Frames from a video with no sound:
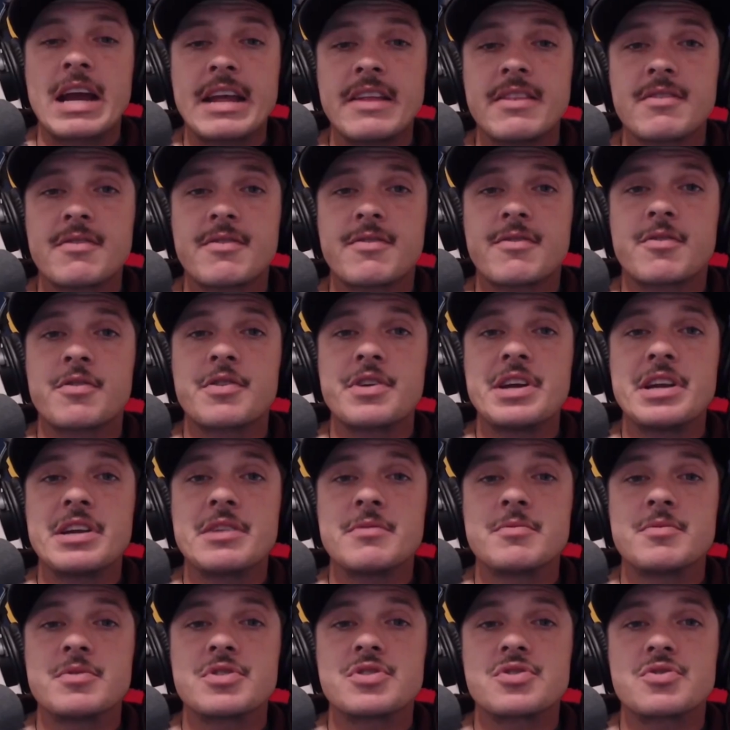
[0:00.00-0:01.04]
freedom to
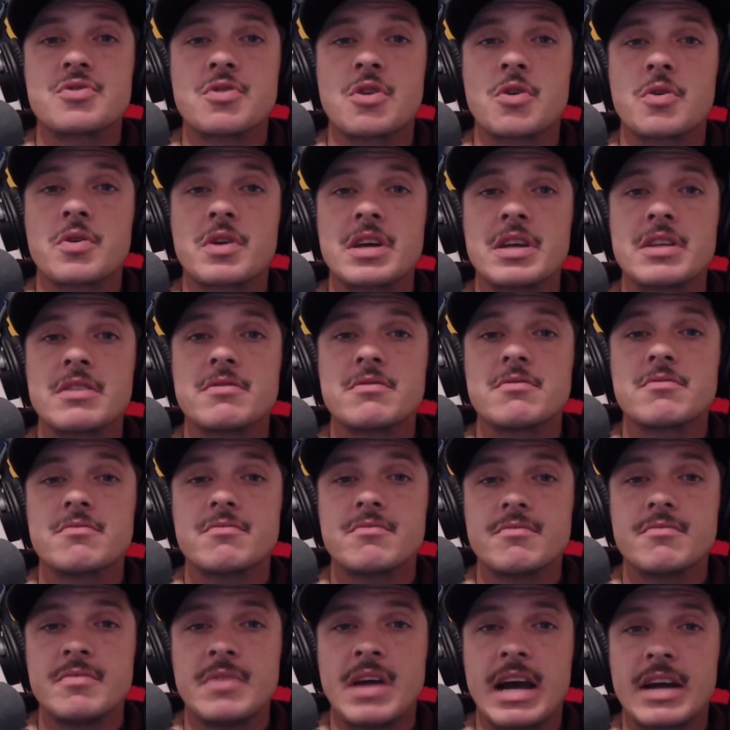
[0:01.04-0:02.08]
stroke it
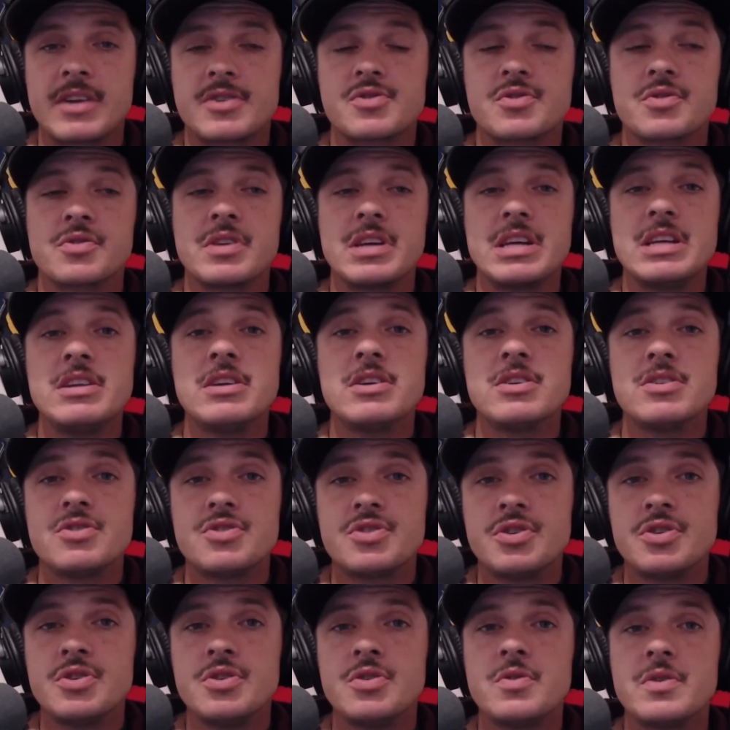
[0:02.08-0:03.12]
naturally.
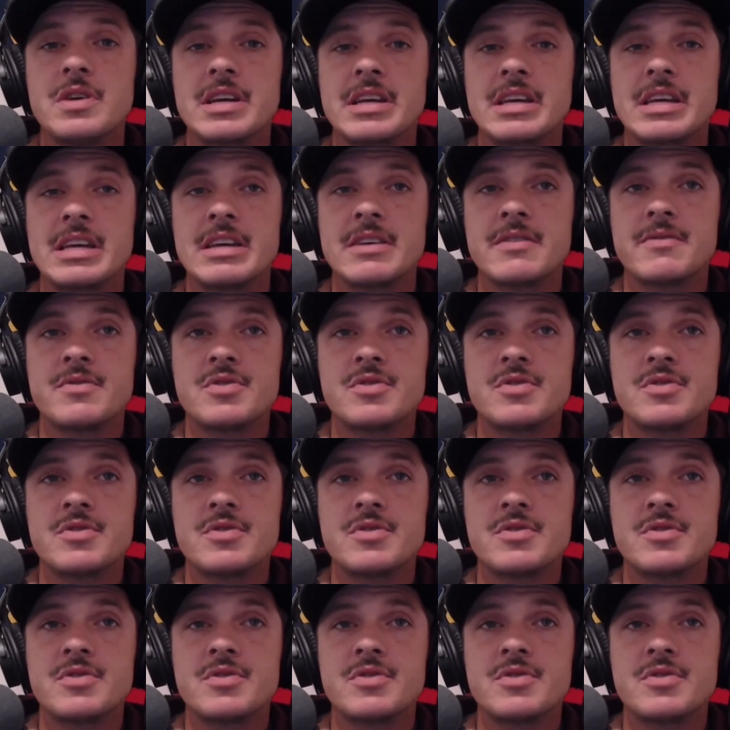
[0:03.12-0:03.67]
2, it gives